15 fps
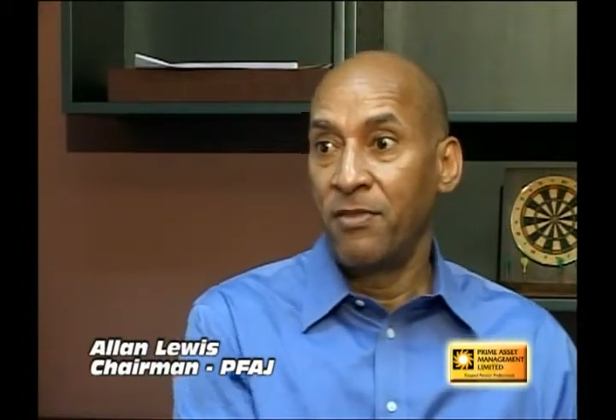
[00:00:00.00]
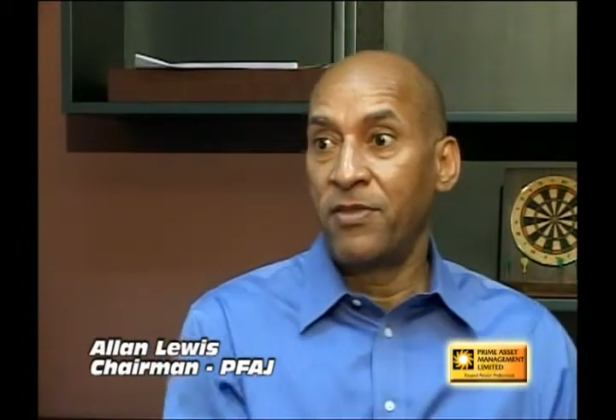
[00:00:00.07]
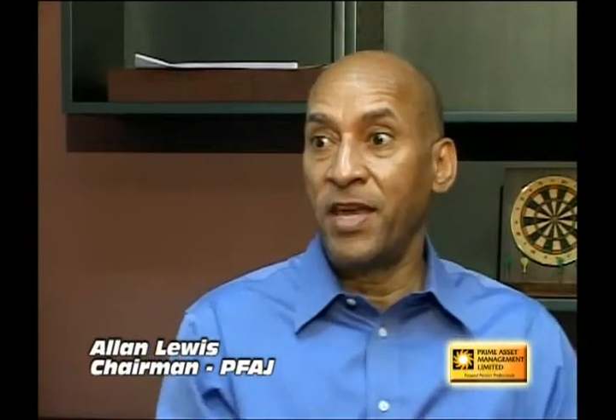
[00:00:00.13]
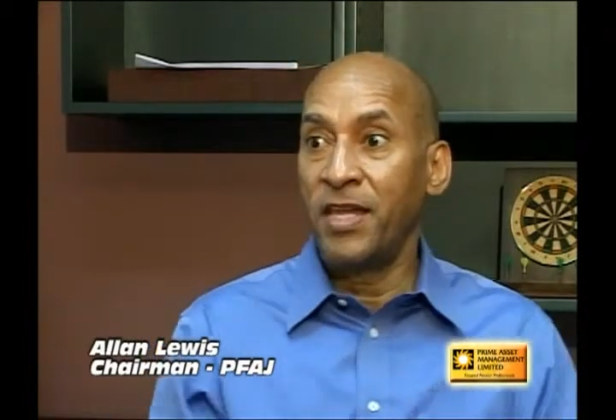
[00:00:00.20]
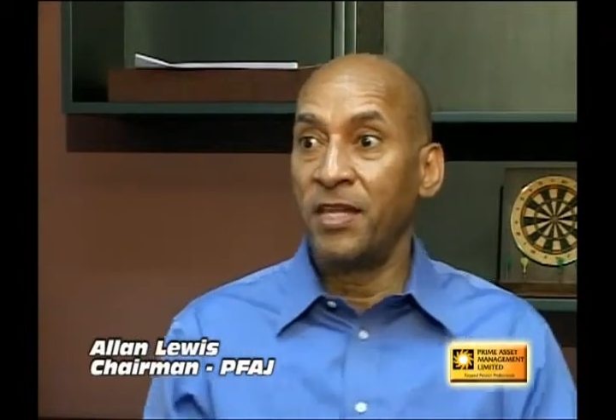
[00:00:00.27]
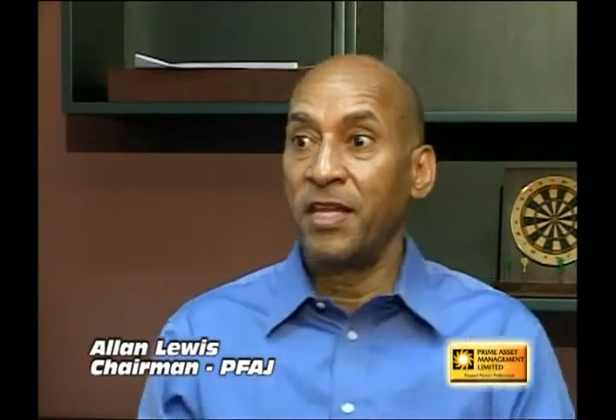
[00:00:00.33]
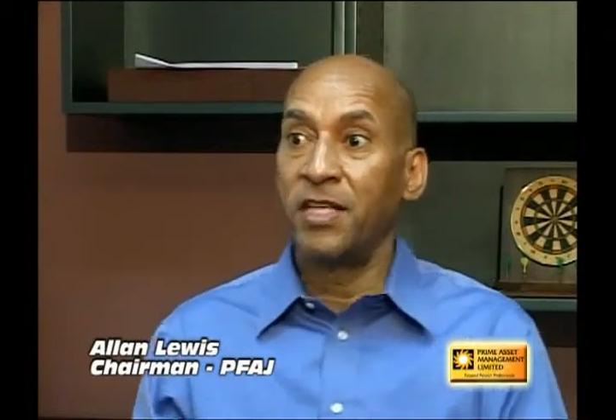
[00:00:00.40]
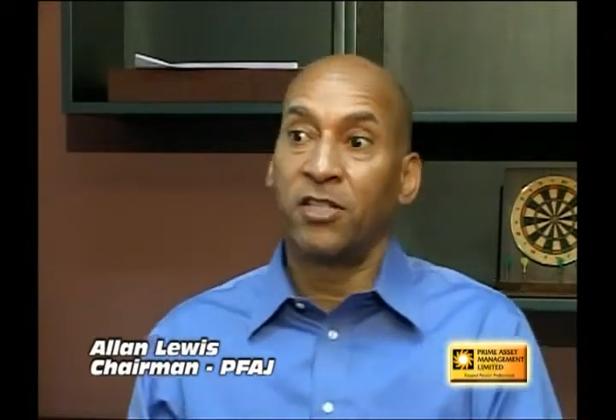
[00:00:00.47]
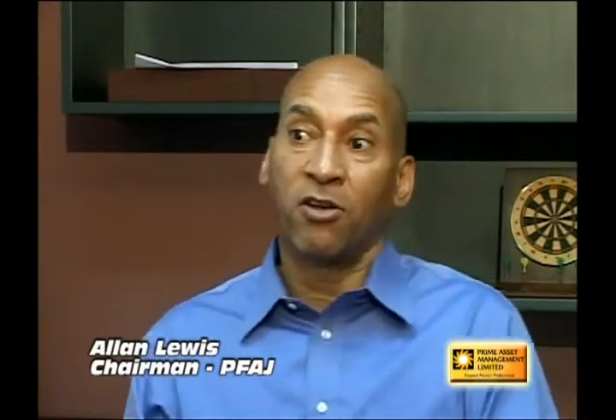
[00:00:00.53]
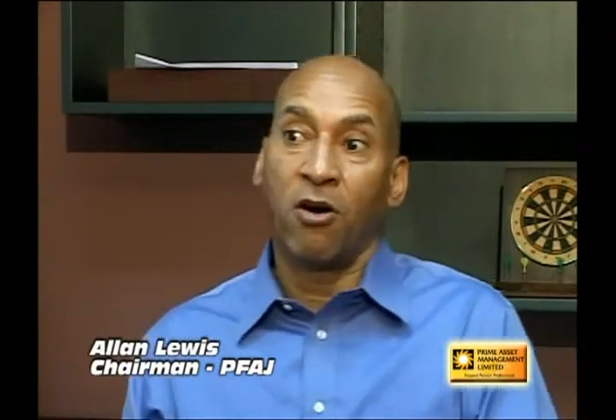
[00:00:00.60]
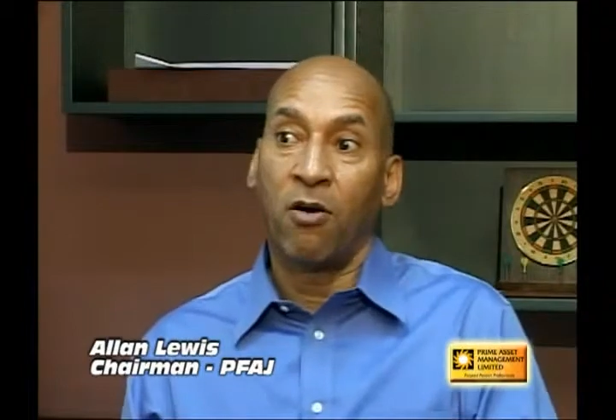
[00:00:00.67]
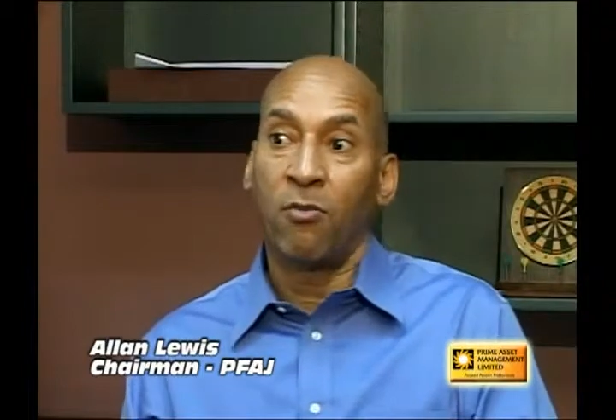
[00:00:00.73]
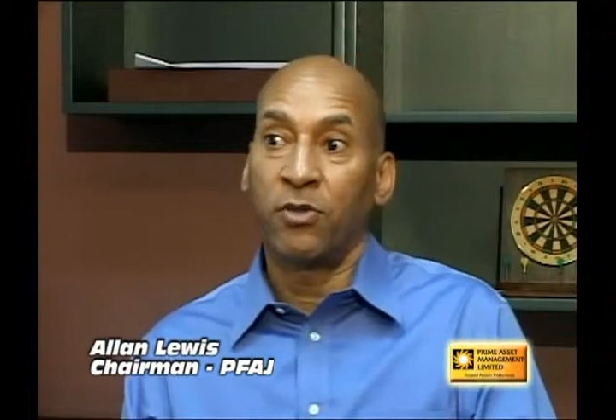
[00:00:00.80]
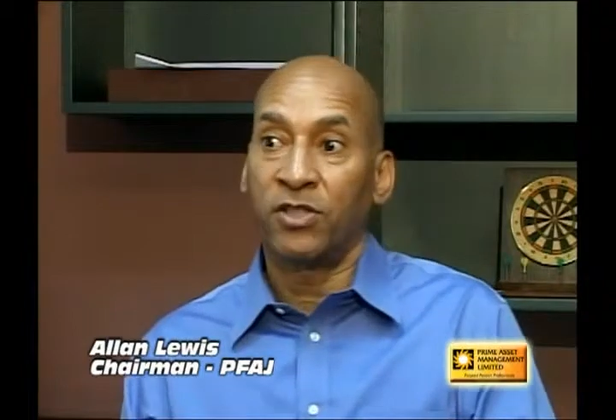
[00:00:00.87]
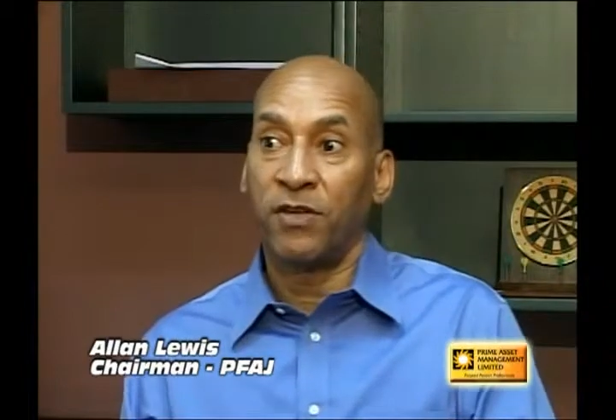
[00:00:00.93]
then it's
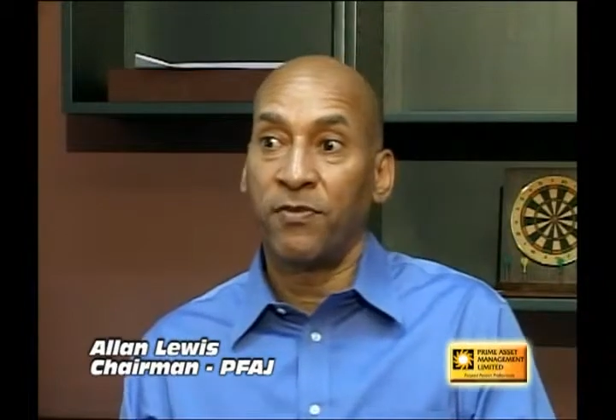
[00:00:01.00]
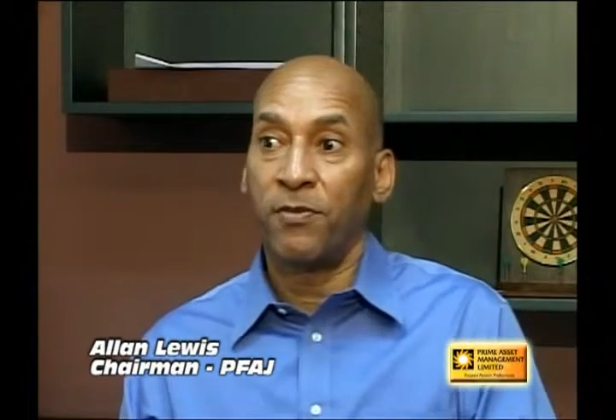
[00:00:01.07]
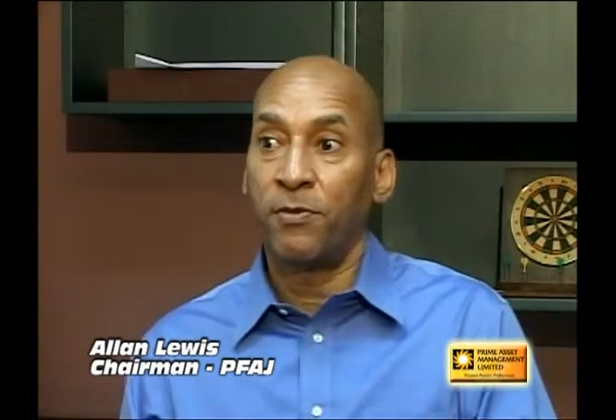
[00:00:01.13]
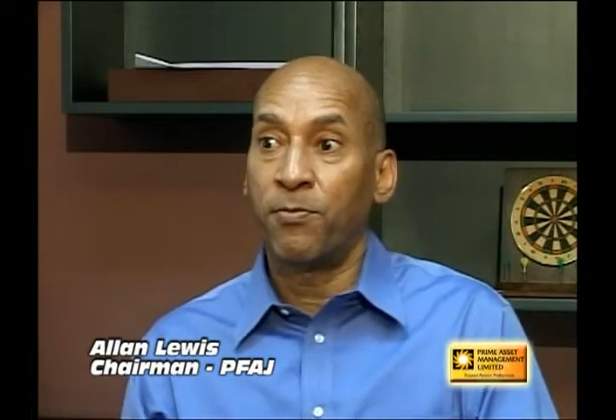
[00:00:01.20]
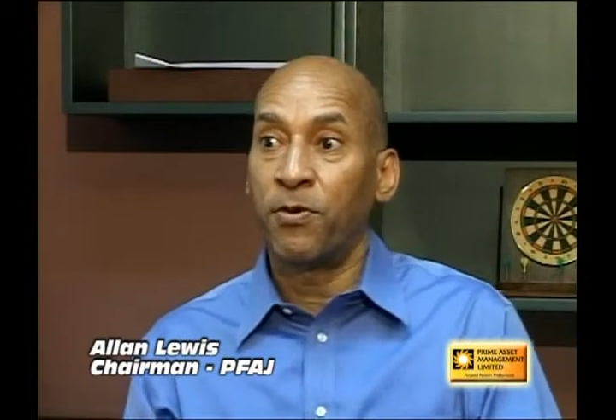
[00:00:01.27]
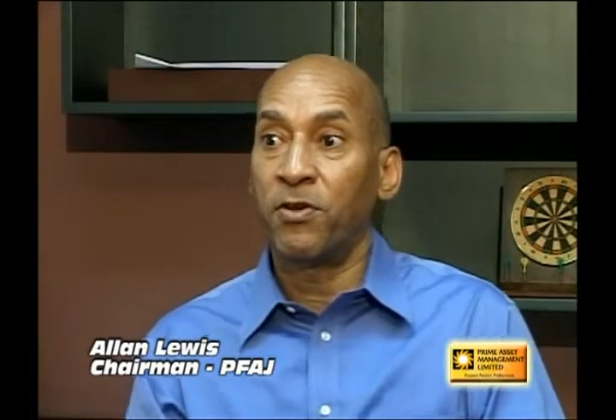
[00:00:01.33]
almost as if the